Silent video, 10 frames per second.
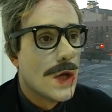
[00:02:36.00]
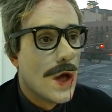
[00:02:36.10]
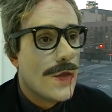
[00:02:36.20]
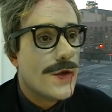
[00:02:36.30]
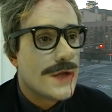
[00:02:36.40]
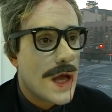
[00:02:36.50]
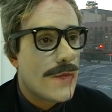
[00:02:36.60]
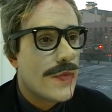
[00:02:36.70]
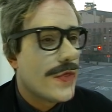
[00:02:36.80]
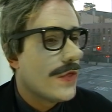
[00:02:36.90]
The
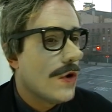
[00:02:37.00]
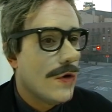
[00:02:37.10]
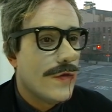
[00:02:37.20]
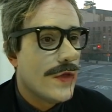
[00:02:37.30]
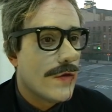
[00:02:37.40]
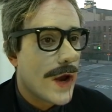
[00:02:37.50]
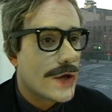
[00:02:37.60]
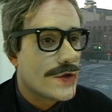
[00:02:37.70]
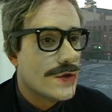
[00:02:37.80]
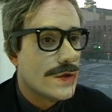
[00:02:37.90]
depth of the
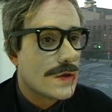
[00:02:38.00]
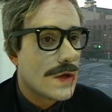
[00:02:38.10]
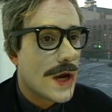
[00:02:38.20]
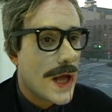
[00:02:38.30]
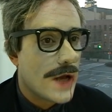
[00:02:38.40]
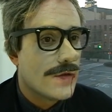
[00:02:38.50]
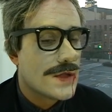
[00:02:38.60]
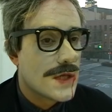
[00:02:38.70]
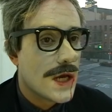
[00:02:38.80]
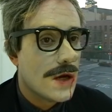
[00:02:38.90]
reaction to the lack of
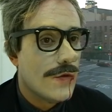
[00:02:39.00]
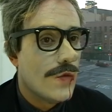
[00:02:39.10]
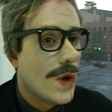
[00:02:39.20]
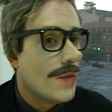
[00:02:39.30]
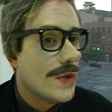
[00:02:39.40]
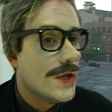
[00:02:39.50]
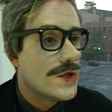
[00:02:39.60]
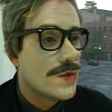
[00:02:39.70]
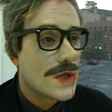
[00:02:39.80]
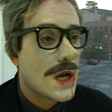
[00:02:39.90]
sale of one
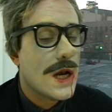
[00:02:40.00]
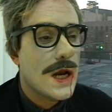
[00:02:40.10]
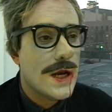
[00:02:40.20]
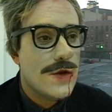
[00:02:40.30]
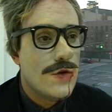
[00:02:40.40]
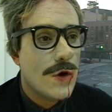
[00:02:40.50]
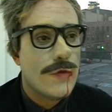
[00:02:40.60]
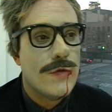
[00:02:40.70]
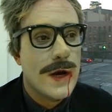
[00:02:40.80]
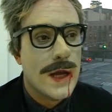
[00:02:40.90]
picture was clearly
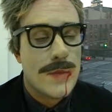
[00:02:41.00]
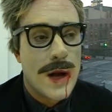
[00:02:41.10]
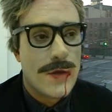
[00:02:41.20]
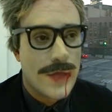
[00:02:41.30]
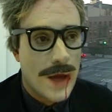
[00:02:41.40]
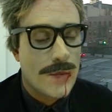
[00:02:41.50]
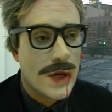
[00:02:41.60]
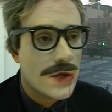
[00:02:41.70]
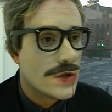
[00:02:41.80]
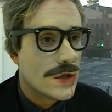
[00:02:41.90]
not really about that
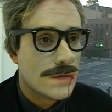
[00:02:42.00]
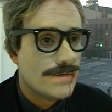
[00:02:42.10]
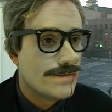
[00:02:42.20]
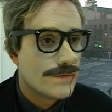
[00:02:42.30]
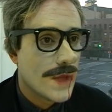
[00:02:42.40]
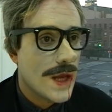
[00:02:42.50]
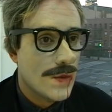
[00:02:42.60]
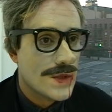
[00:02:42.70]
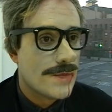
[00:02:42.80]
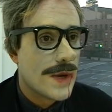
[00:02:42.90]
picture. It
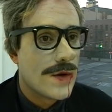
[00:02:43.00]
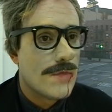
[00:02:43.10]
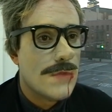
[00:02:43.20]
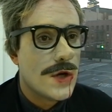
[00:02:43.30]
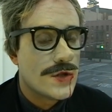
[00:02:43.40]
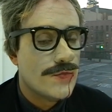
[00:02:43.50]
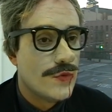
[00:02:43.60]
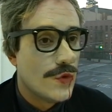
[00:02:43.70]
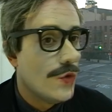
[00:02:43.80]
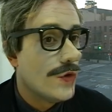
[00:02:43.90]
was about a much
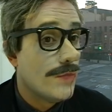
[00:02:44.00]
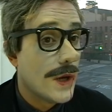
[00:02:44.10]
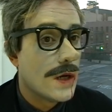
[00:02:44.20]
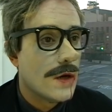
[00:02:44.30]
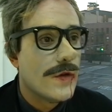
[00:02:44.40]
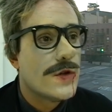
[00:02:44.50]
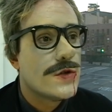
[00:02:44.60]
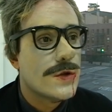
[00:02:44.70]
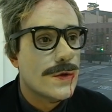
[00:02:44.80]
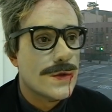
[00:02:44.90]
broader bundle of
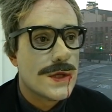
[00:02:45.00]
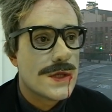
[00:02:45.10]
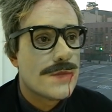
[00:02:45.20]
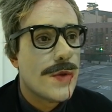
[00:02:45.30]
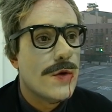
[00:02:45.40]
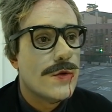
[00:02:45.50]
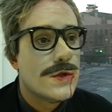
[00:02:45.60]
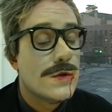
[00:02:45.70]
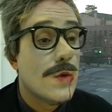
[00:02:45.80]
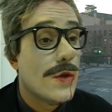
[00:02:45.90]
issues that spoke
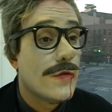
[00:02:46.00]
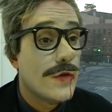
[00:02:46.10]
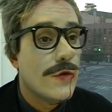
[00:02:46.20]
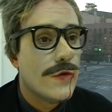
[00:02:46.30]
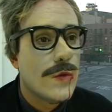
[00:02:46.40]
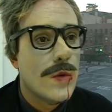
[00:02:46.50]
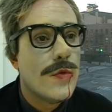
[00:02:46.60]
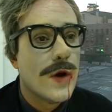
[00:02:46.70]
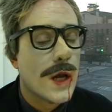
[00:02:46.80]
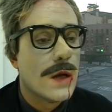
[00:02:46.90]
to what the future will bring.